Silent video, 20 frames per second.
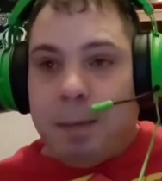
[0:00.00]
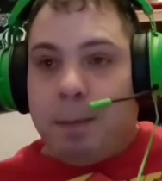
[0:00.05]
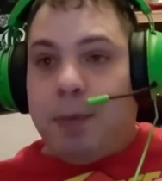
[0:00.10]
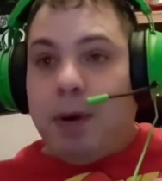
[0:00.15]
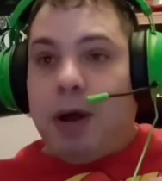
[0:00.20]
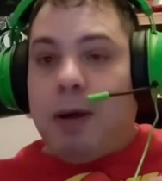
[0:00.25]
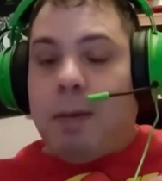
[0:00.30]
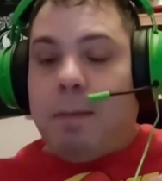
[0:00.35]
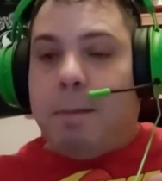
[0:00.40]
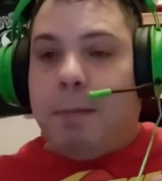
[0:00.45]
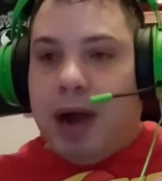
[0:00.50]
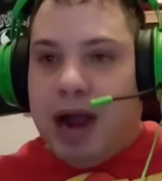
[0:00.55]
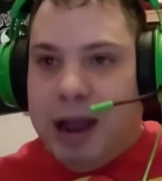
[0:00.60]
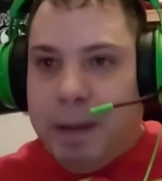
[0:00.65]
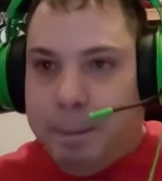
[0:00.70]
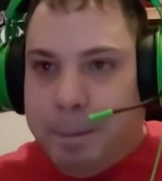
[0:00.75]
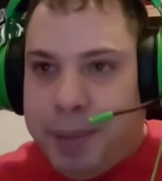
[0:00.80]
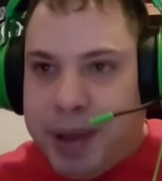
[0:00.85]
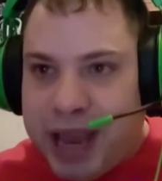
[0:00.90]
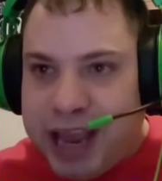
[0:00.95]
But my
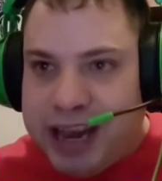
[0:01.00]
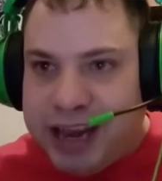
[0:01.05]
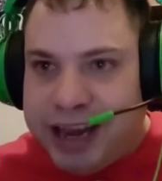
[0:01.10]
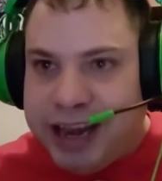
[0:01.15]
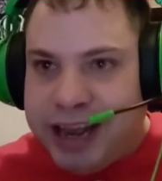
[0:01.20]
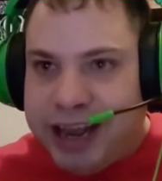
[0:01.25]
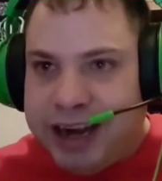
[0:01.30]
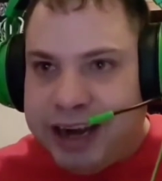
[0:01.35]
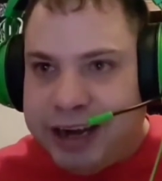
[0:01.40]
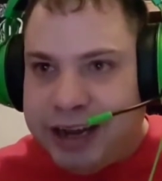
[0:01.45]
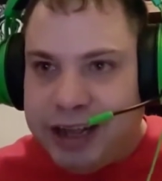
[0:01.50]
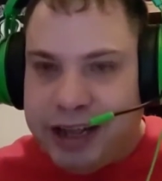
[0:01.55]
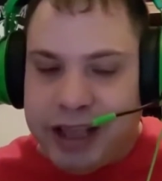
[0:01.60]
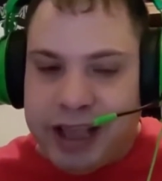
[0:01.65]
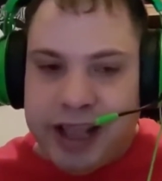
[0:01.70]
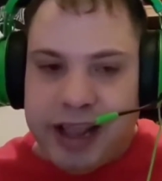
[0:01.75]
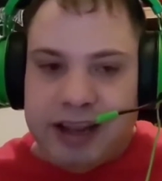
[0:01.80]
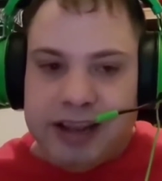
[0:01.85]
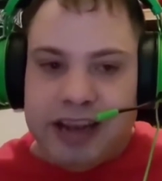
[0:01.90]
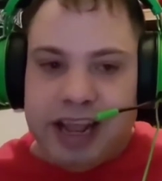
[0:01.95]
opinion,
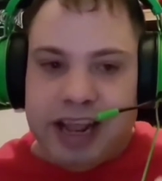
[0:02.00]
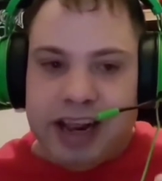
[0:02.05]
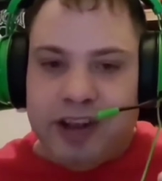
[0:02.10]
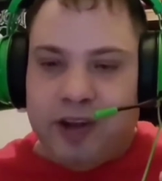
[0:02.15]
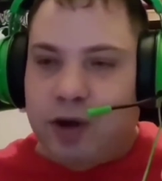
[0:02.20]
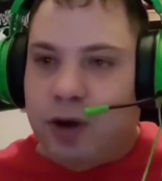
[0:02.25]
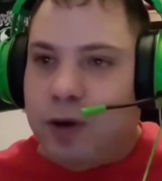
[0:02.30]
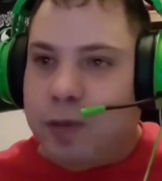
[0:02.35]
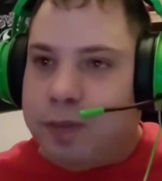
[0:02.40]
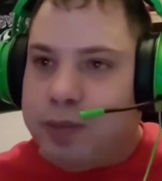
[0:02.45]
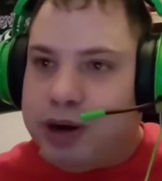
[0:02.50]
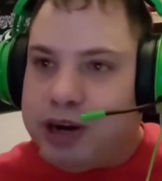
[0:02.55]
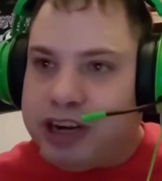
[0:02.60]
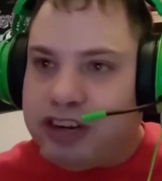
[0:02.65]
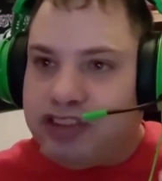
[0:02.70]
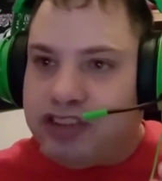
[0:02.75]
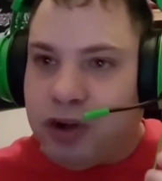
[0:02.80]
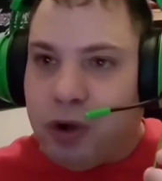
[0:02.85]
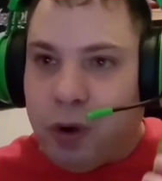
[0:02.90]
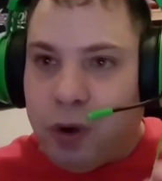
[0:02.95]
like
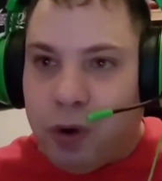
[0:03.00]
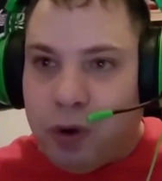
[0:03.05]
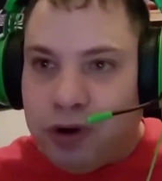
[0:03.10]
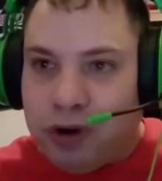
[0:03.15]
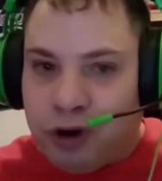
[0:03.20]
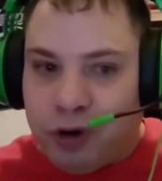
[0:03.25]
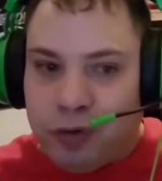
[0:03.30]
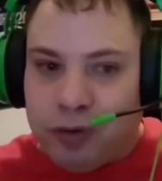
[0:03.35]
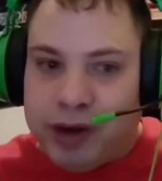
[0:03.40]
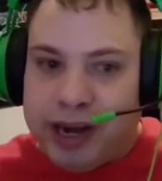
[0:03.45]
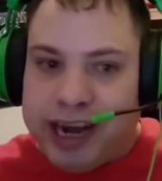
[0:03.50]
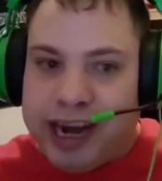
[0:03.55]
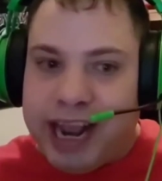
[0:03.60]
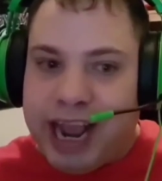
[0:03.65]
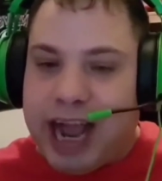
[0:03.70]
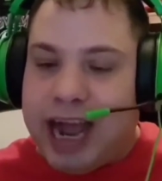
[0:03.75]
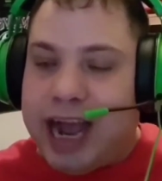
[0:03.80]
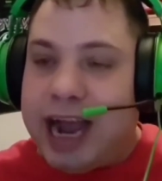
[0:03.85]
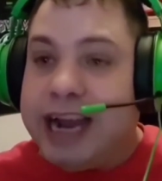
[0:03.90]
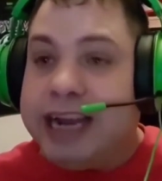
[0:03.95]
Goldberg is old already,
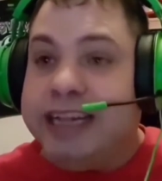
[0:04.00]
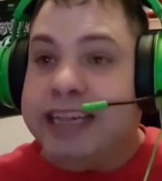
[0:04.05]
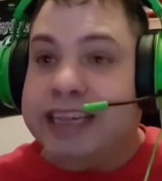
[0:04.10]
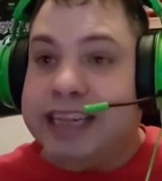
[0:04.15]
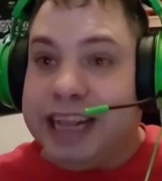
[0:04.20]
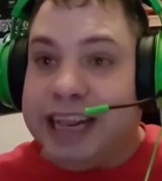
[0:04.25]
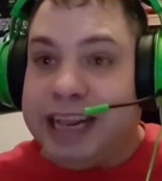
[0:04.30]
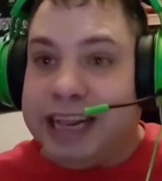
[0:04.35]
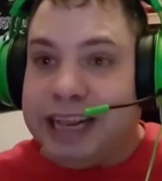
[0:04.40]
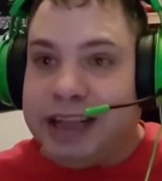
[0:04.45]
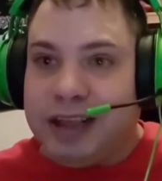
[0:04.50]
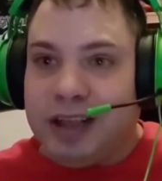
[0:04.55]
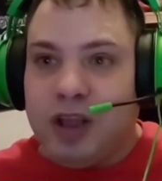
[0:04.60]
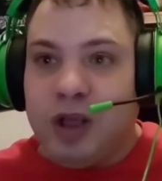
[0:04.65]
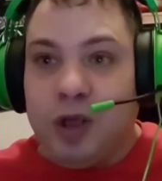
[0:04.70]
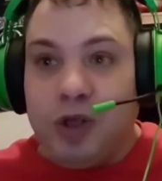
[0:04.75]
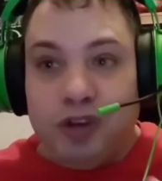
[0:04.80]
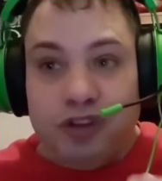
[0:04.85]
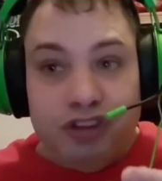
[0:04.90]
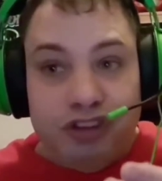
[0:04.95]
I think
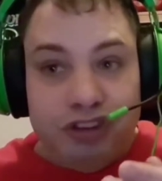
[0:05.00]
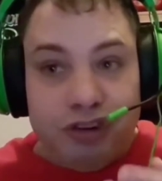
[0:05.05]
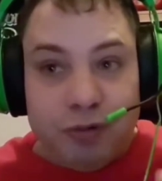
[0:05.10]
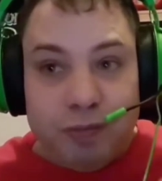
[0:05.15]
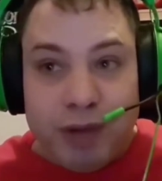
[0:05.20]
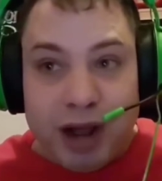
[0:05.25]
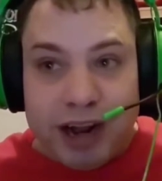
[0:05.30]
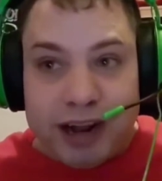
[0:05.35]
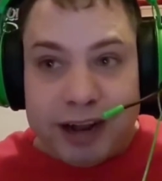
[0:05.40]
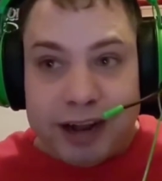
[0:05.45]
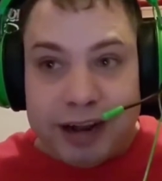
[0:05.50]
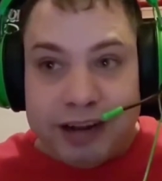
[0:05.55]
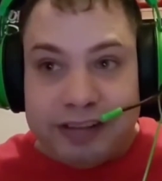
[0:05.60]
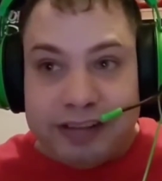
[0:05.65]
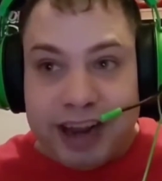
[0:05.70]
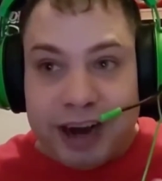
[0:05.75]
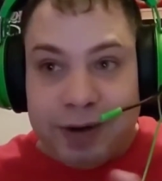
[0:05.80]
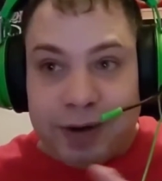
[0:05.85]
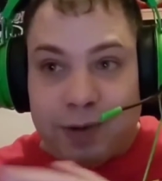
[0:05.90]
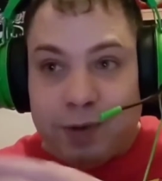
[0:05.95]
Drew
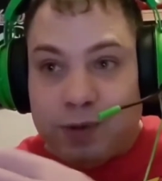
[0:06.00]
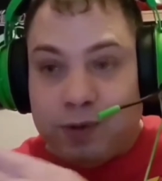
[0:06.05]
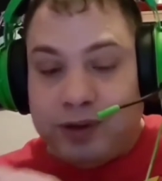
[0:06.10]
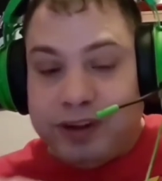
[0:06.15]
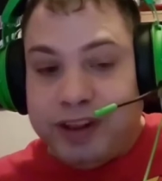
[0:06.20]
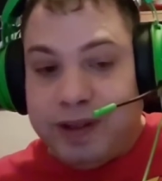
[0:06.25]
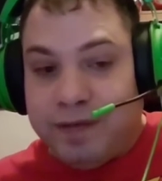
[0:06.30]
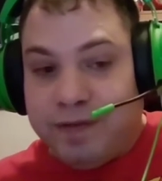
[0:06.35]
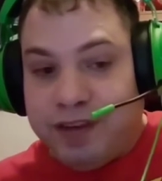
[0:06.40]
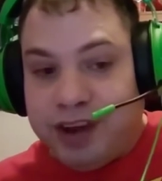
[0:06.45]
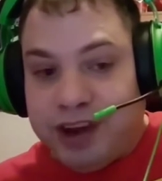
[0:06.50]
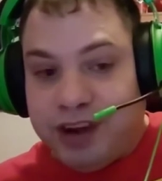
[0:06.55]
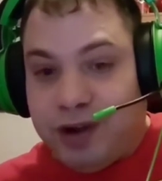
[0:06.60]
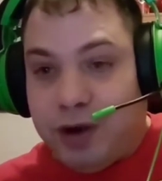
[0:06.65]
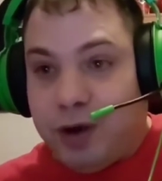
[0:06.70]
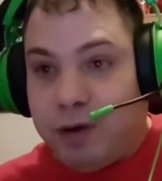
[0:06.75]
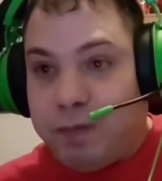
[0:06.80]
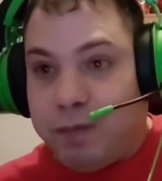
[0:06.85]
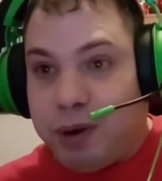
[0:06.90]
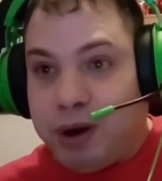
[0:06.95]
McIntyre will defeat
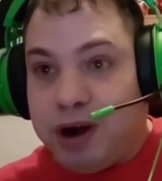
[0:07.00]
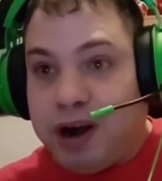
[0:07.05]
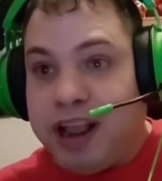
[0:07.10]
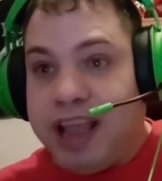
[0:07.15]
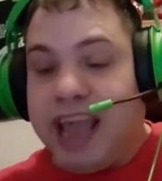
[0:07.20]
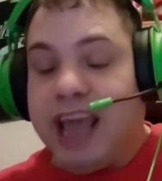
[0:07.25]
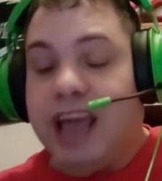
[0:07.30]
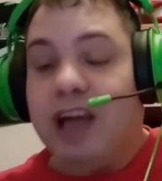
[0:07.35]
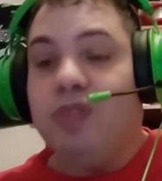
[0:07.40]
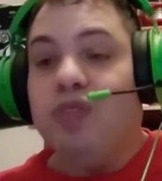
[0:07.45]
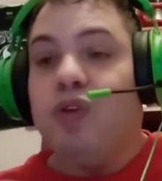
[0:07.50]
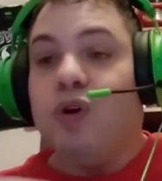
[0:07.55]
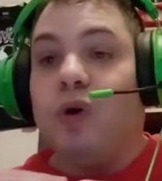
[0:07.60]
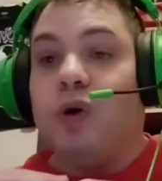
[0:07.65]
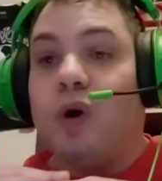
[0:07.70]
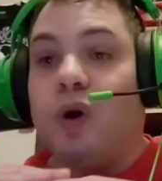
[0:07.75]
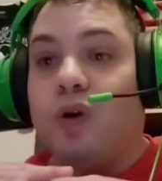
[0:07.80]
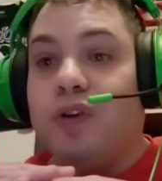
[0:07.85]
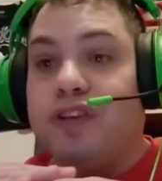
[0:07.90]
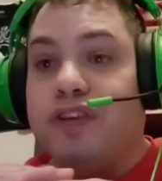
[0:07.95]
Goldberg, and the
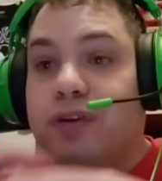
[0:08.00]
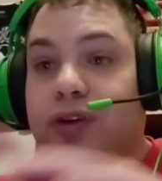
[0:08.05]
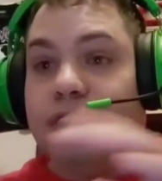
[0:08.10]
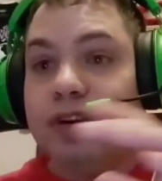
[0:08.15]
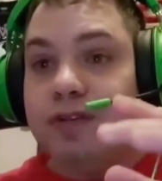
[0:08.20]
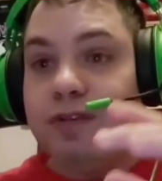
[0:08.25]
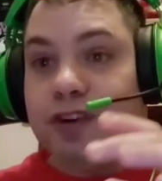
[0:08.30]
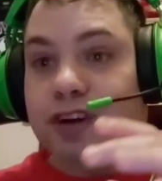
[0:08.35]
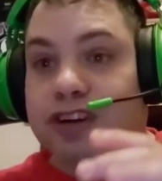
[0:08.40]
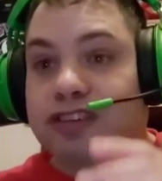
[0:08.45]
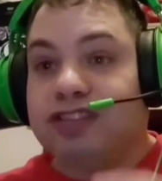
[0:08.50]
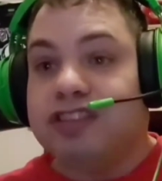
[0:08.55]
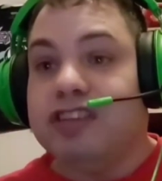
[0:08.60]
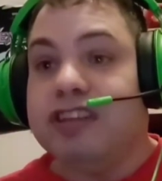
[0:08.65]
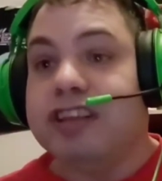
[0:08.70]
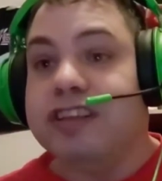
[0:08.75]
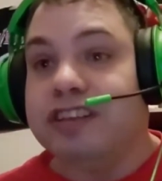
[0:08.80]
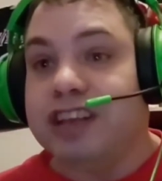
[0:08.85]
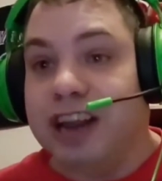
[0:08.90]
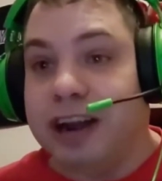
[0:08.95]
whole universe
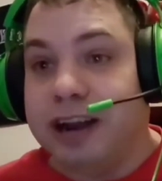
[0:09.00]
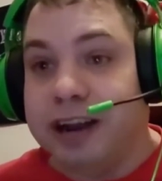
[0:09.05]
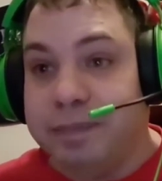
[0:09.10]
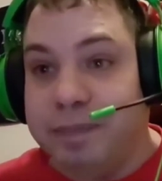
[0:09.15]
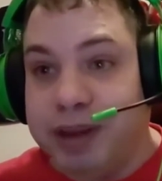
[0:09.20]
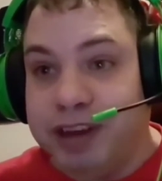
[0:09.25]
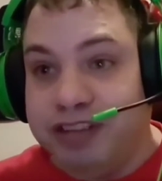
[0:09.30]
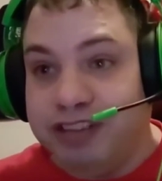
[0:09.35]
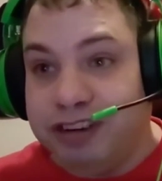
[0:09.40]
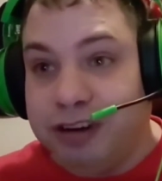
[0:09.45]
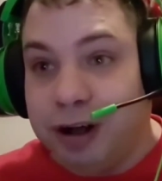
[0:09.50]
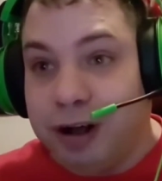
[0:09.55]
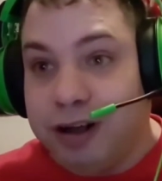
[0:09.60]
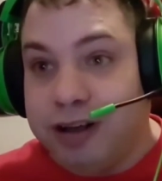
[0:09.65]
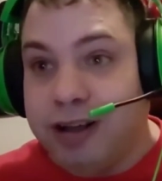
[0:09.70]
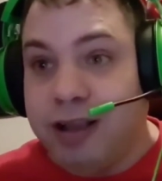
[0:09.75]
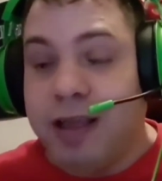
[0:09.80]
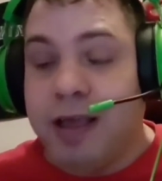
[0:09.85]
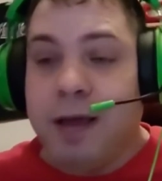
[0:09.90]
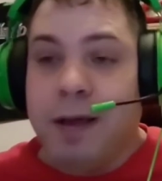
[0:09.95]
is gonna be
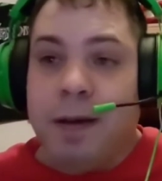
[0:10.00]
shocked.